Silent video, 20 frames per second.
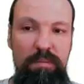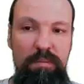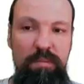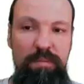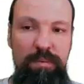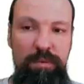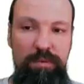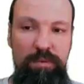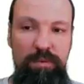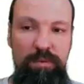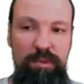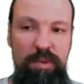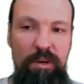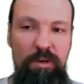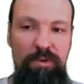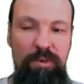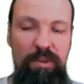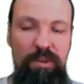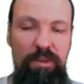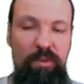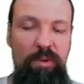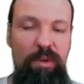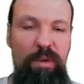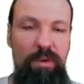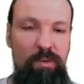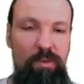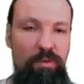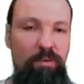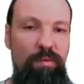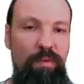If you cross out the square
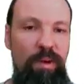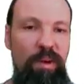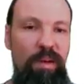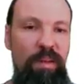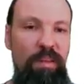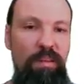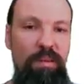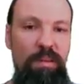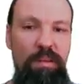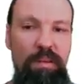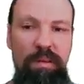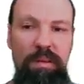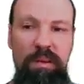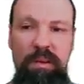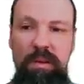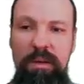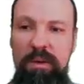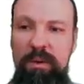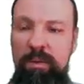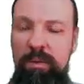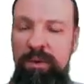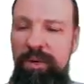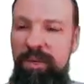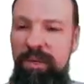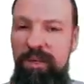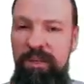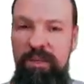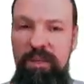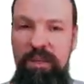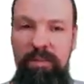root of n, where
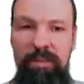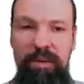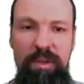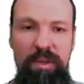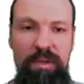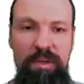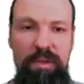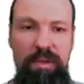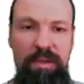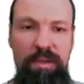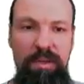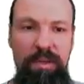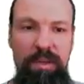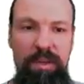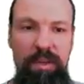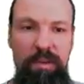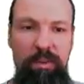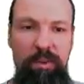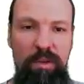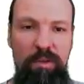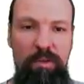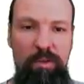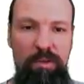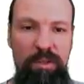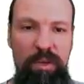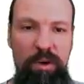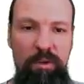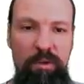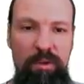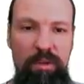does it be? It will
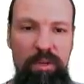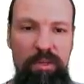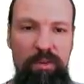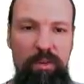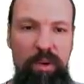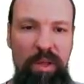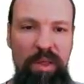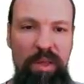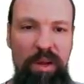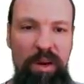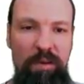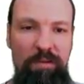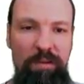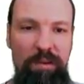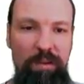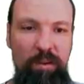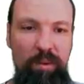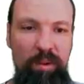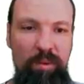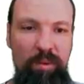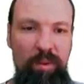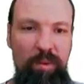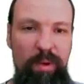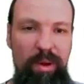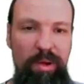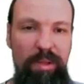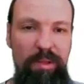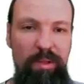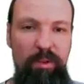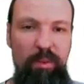cross out this 1/2. It will be
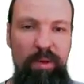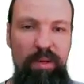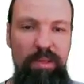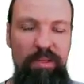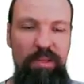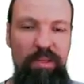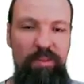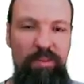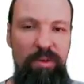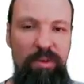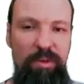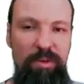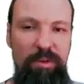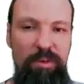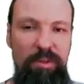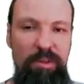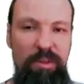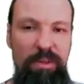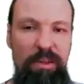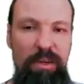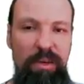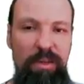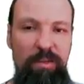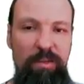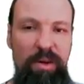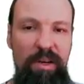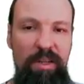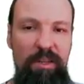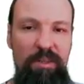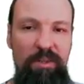-1 just because n
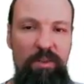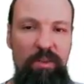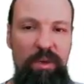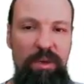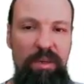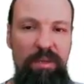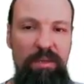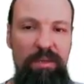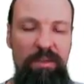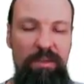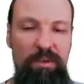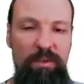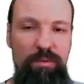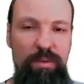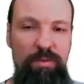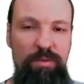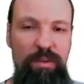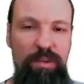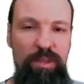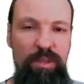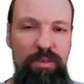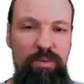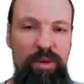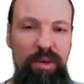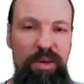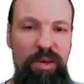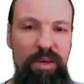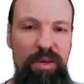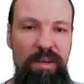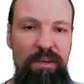minus 1, so division
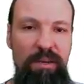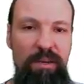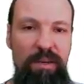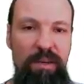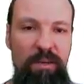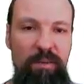by n,